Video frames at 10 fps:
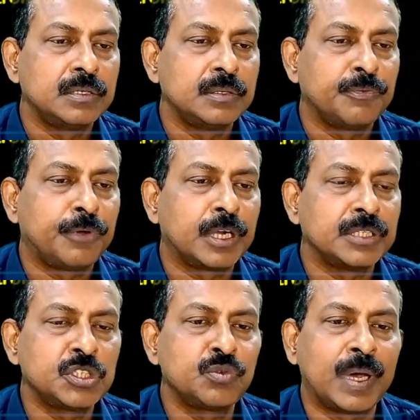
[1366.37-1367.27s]
for
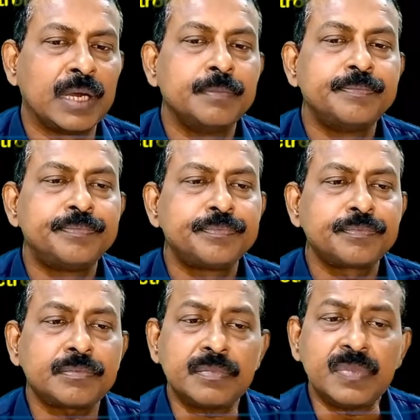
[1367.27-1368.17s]
this one,
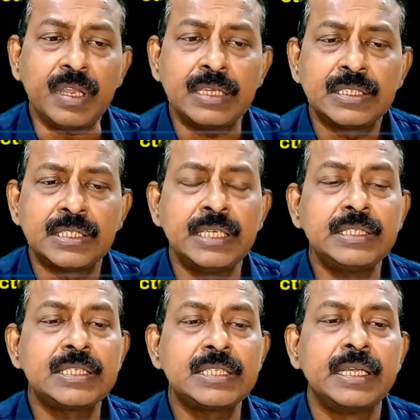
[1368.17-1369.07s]

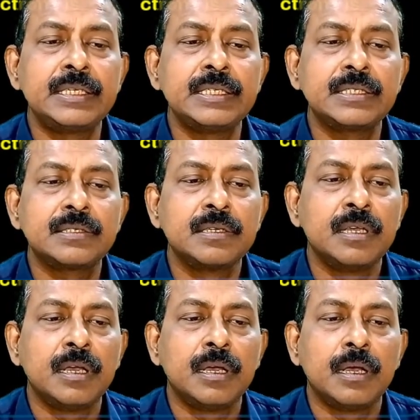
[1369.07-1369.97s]
since it is
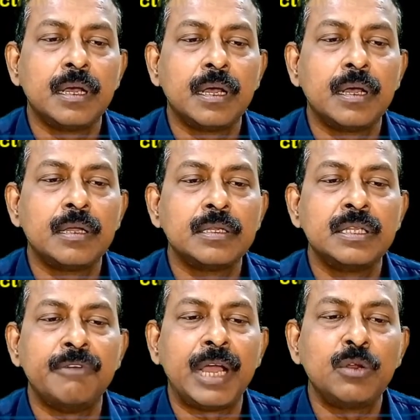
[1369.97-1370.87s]
the
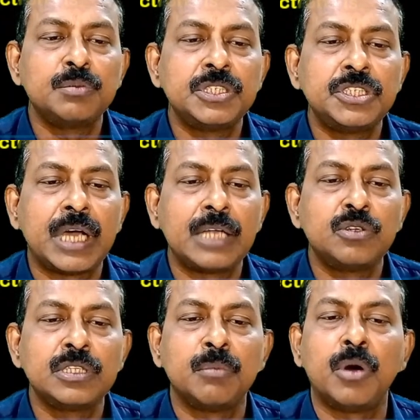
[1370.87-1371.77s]
value of the charge on
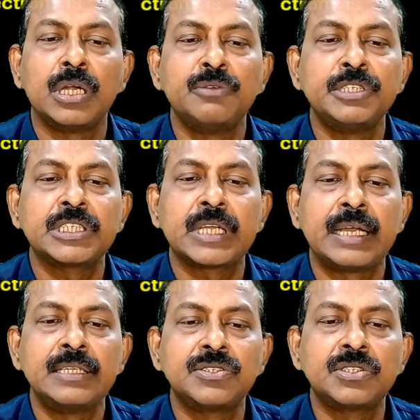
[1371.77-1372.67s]
the body which
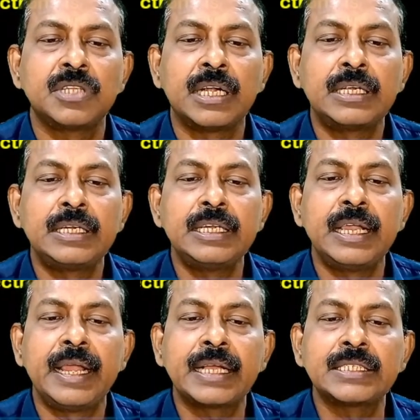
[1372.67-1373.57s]
carries 30
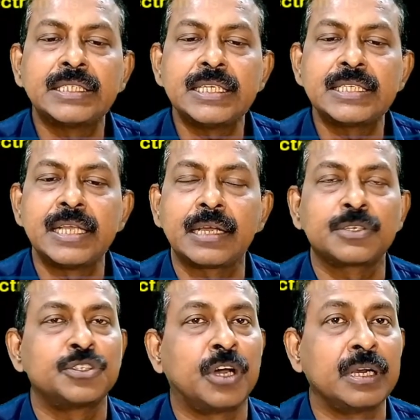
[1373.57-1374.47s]
excess
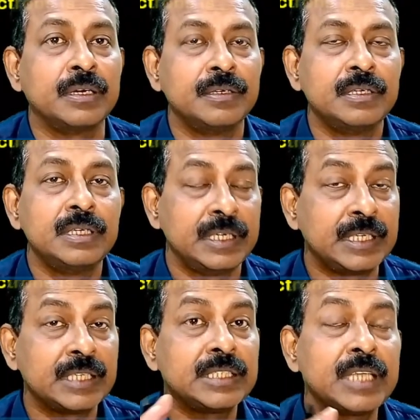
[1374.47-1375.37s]
electron, it
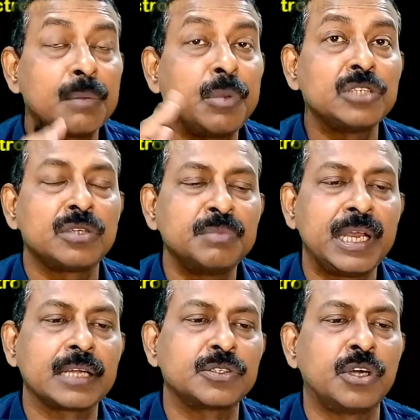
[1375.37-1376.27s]
has surplus of the
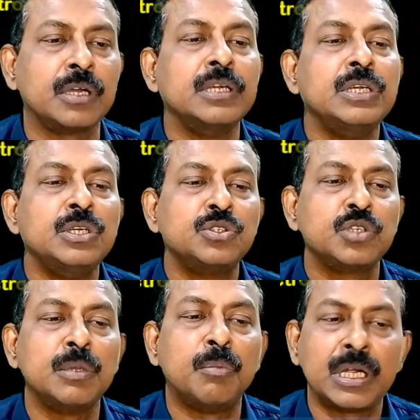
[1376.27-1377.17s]
electron, so the
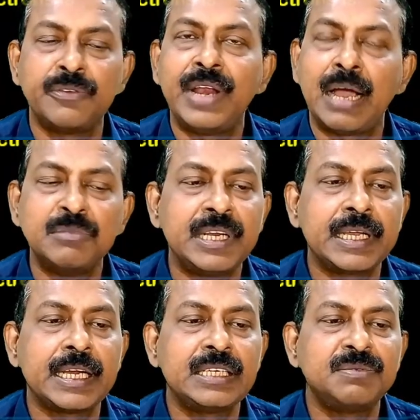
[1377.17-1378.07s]
body will have the
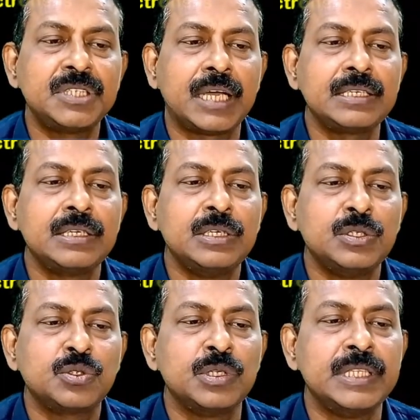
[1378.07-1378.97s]
negative charge.
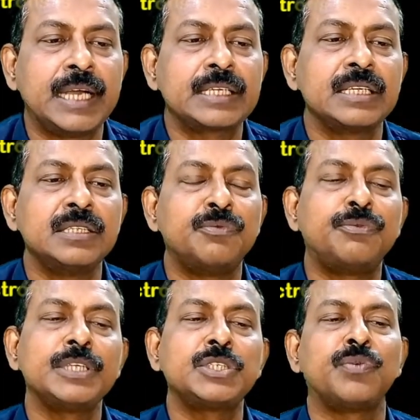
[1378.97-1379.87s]
So in that case, the
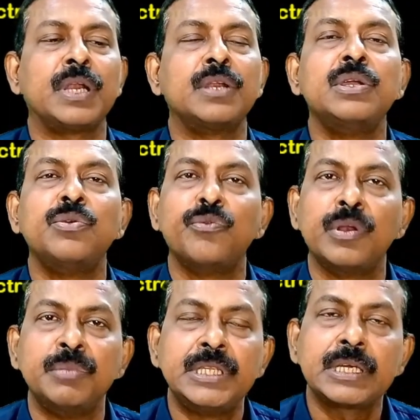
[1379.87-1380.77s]
first one will
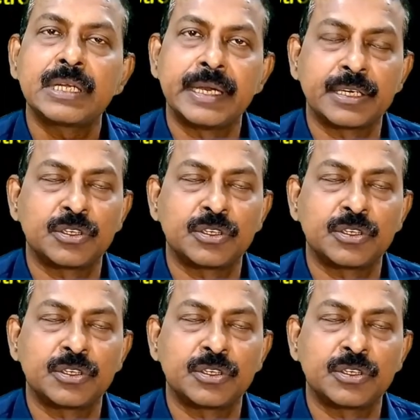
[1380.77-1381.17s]
be the correct